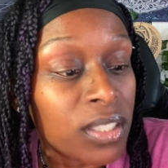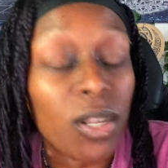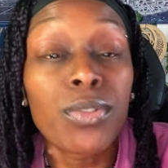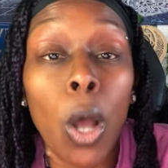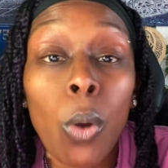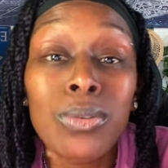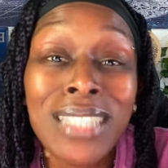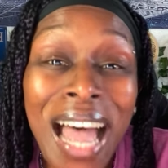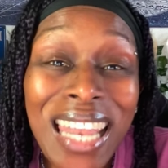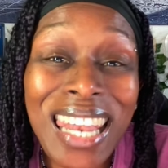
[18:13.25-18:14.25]
so those
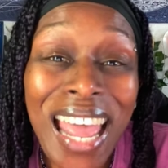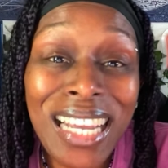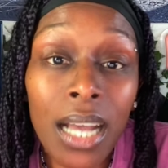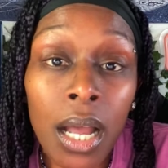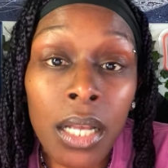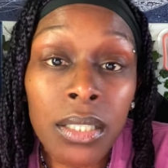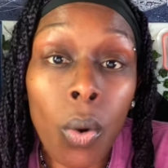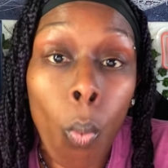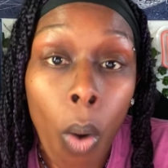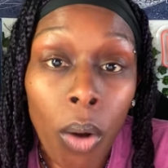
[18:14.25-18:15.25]
not like us
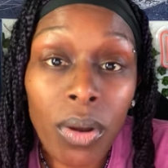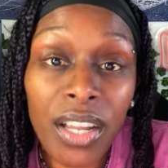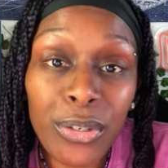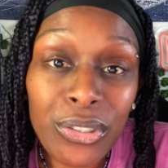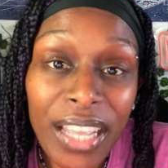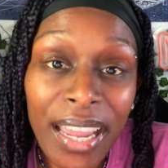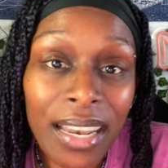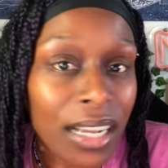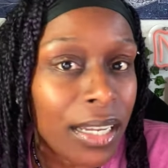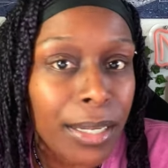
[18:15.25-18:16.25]
won't understand.
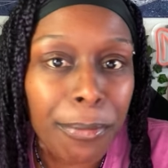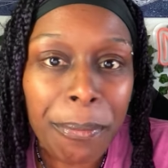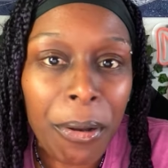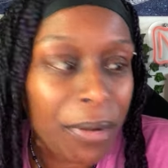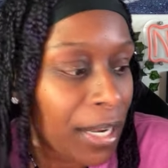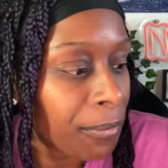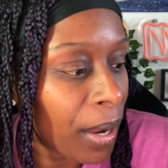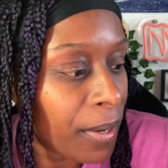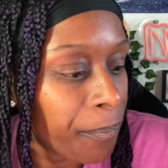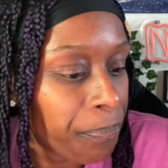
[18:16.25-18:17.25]
I couldn't even read my own
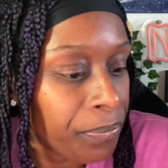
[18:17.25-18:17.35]
handwriting.